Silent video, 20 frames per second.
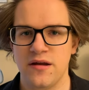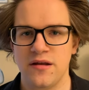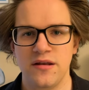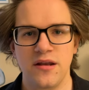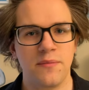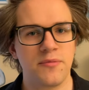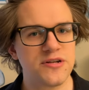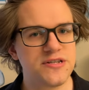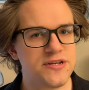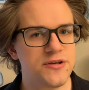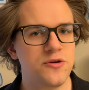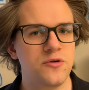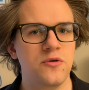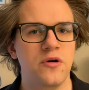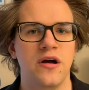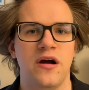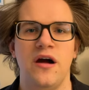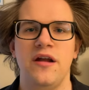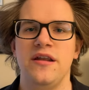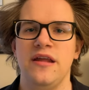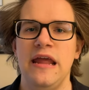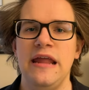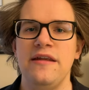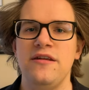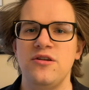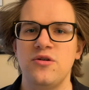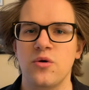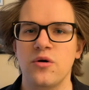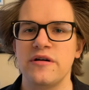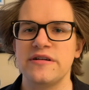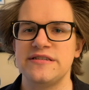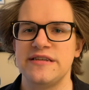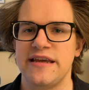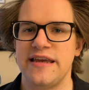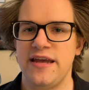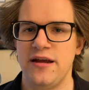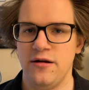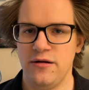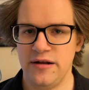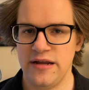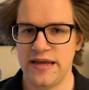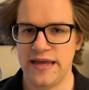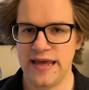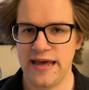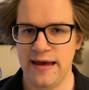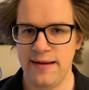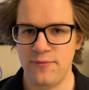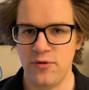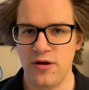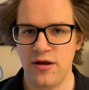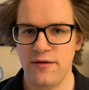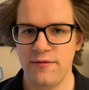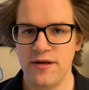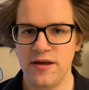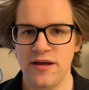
Number two, an indoor security camera.